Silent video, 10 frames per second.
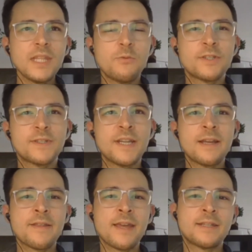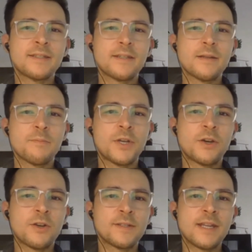we're seeing that
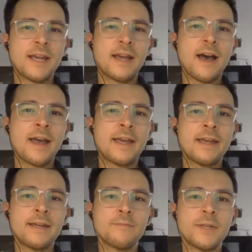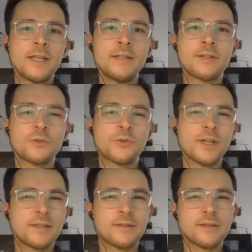because the AI
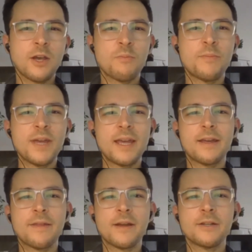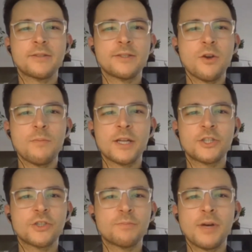industry is so big and there's so
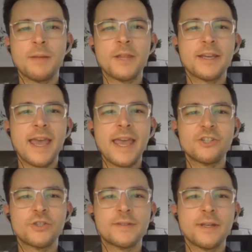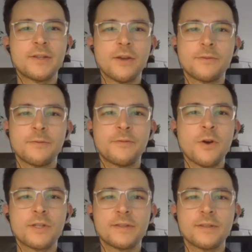much publications and you have to
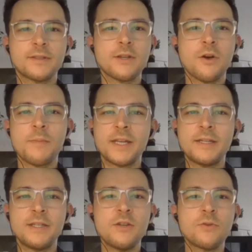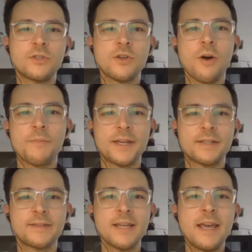focus on so many new
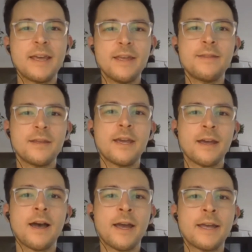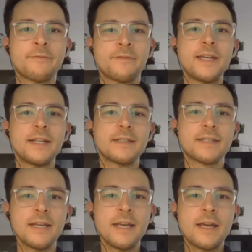topics in the AI field,
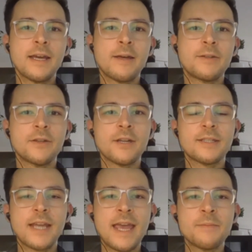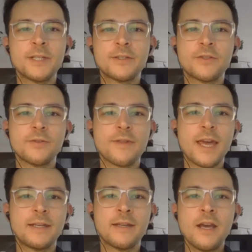you're not able to
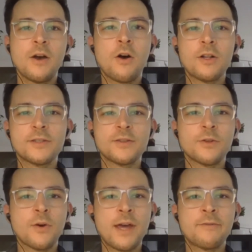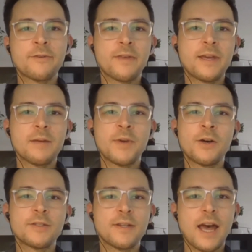then also know everything
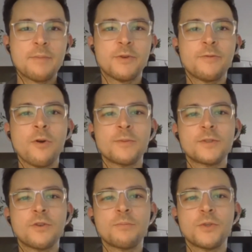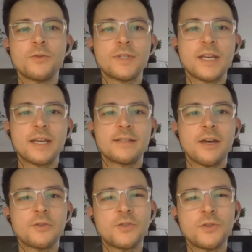about high performance computing and
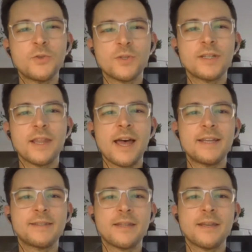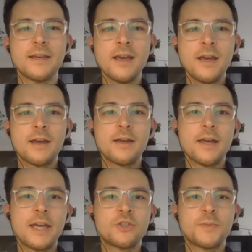how to utilize the
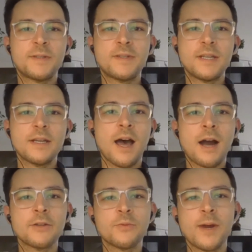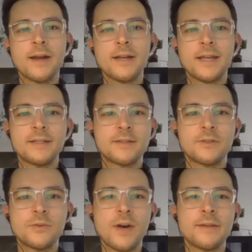HPC hardware and
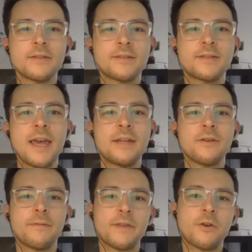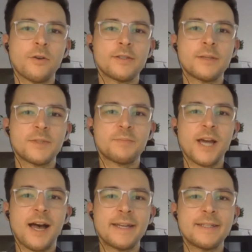to understand of the concepts
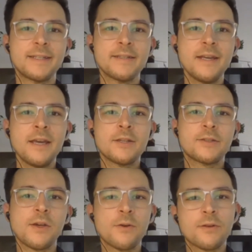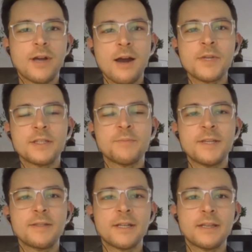behind it. So Carme is
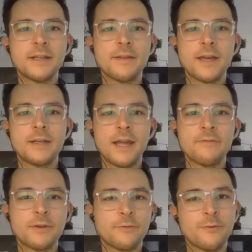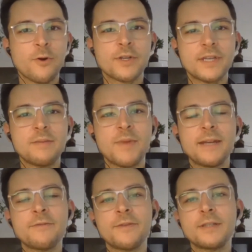basically then having four key
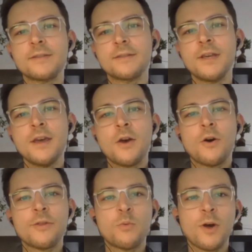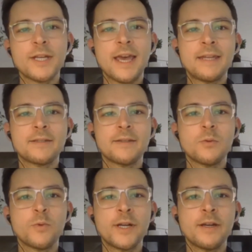benefits. On the one hand,
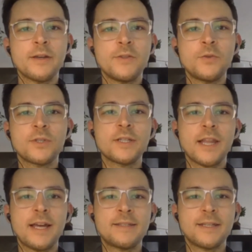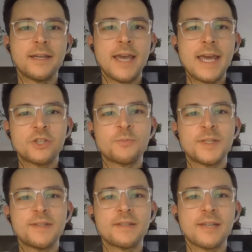we're utilizing
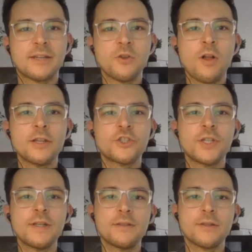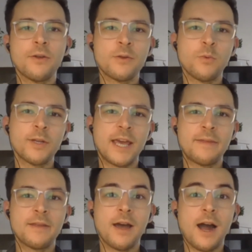HPC technology. So on the one
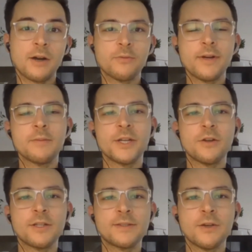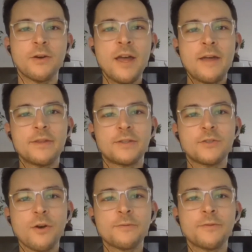hand, the hardware, but also the
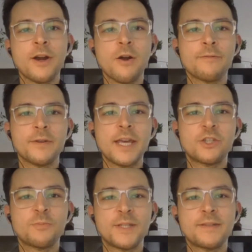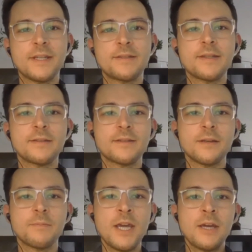software of an HPC
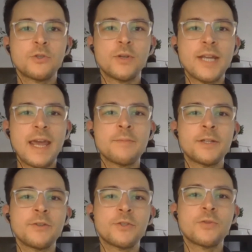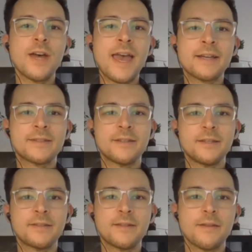system to enable you to
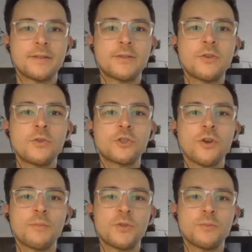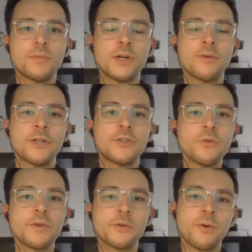access this huge compute power
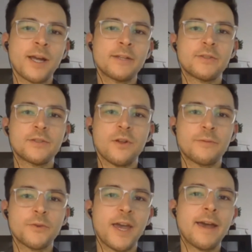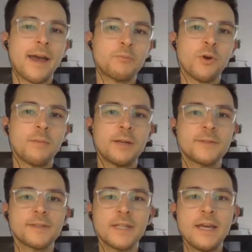you require to solve your AI
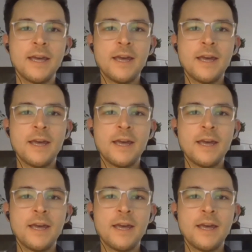problems.